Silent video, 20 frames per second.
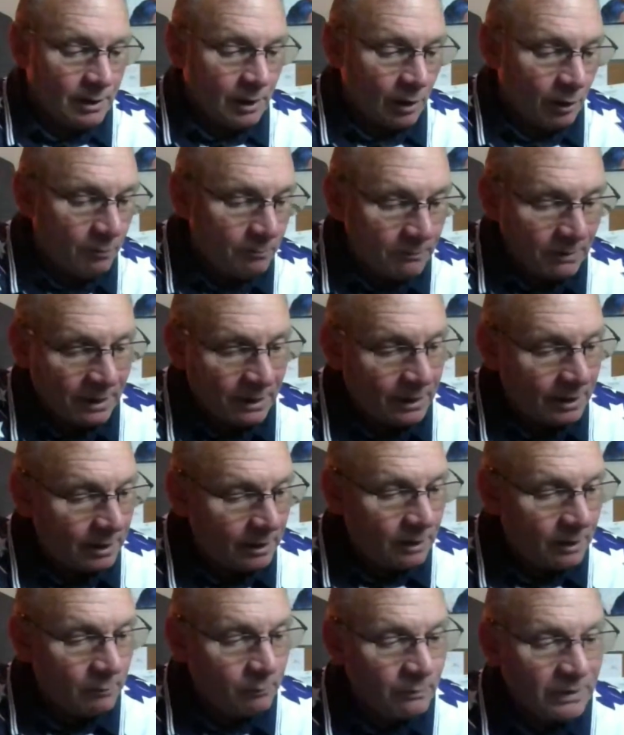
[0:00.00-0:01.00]

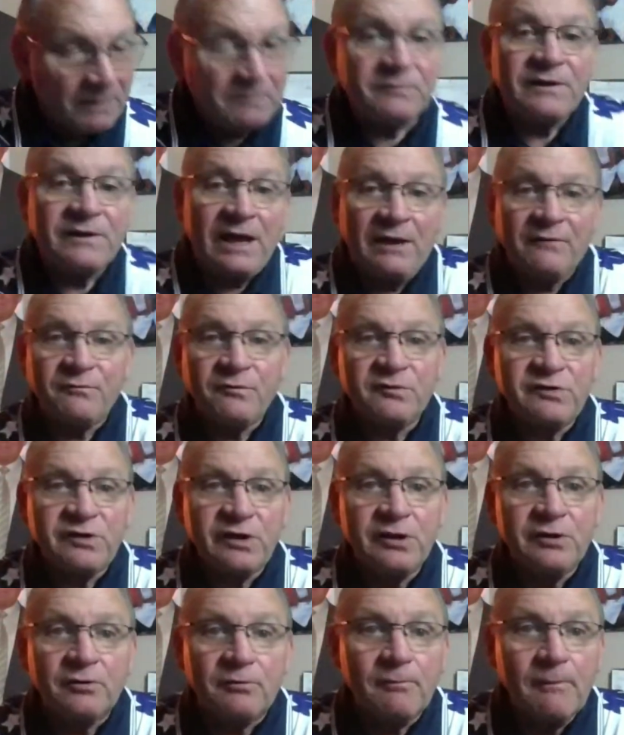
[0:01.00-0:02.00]
website for
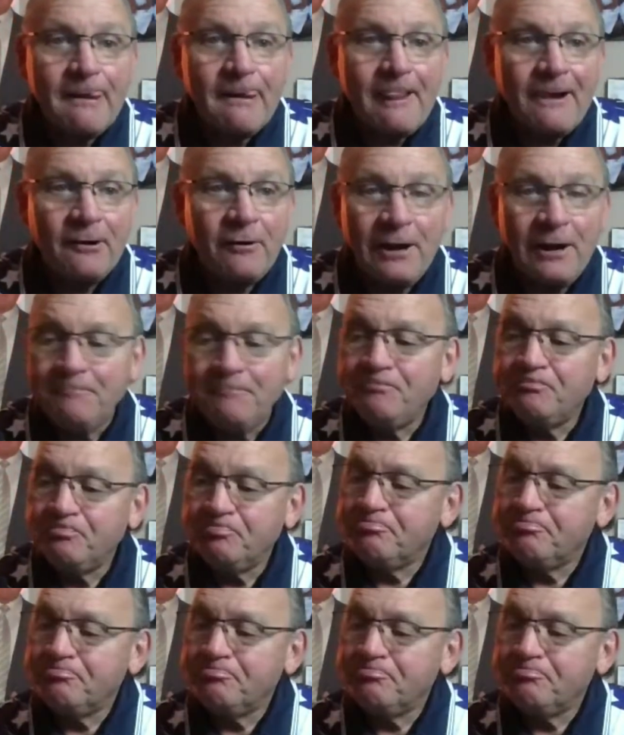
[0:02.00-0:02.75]
sale. All right.